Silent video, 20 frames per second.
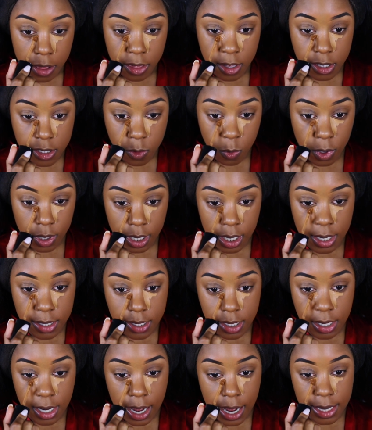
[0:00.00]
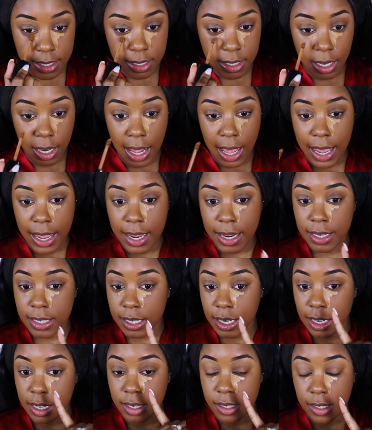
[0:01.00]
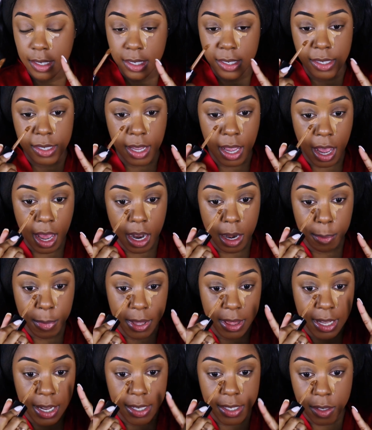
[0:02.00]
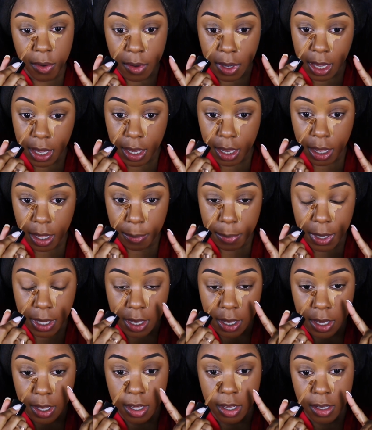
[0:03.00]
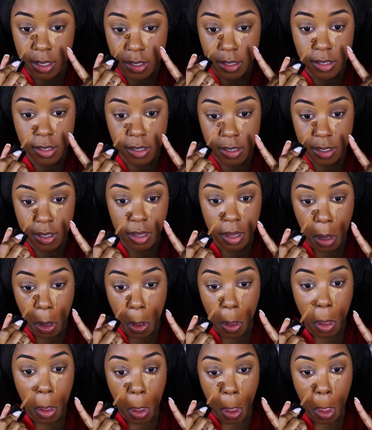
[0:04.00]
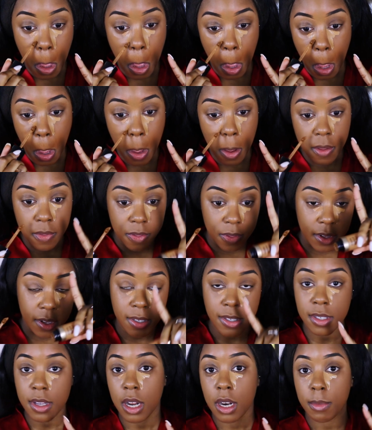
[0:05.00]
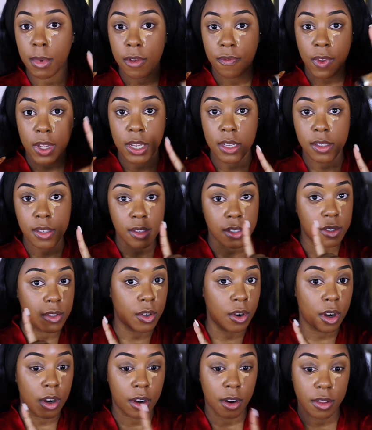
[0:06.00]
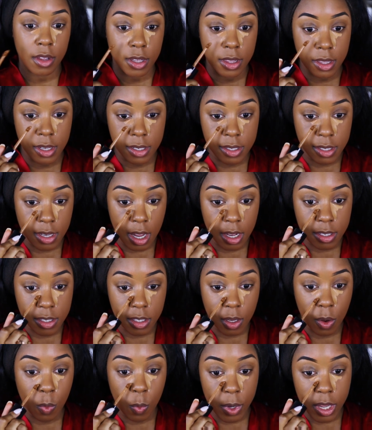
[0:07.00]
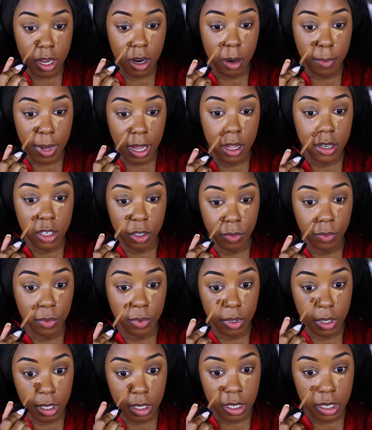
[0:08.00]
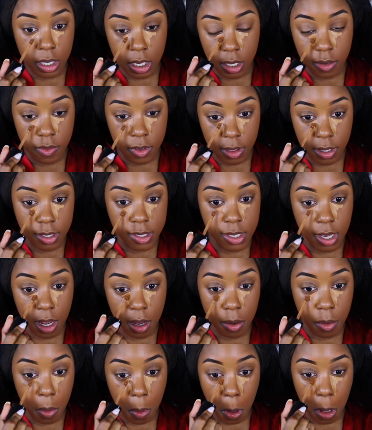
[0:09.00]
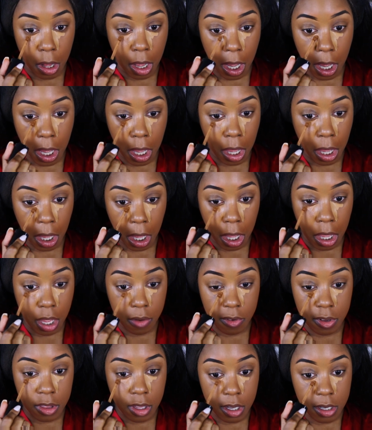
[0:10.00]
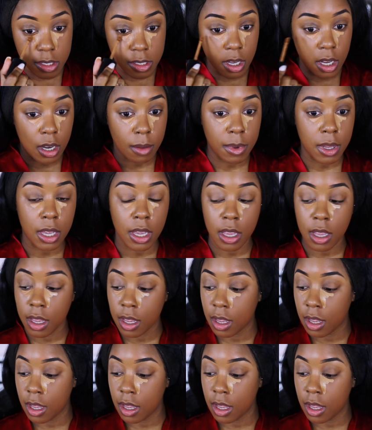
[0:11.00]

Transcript: This one isn't as light as this side, but that's okay because this side of my face is darker than this side. So we are about to really even this out. Like everything is gonna be